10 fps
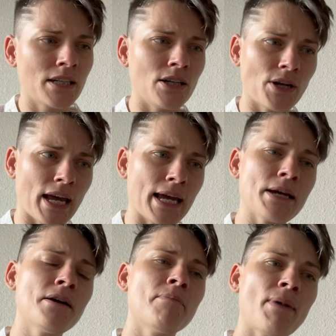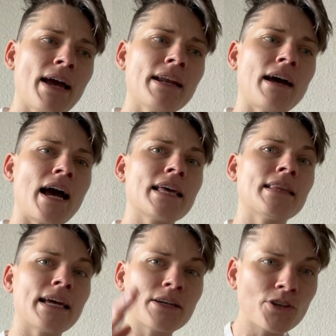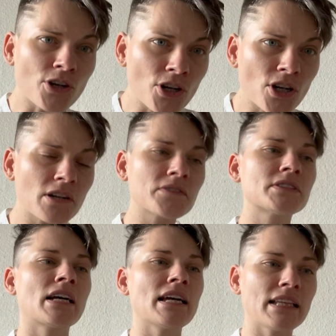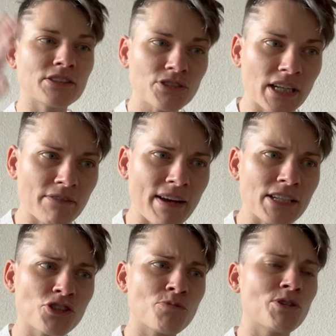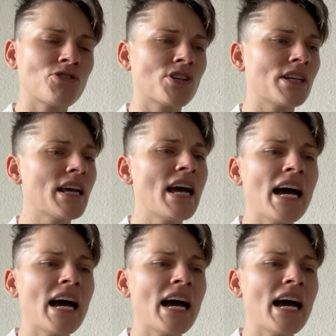Okay, but I like curves, I like certain kind of fat distribution.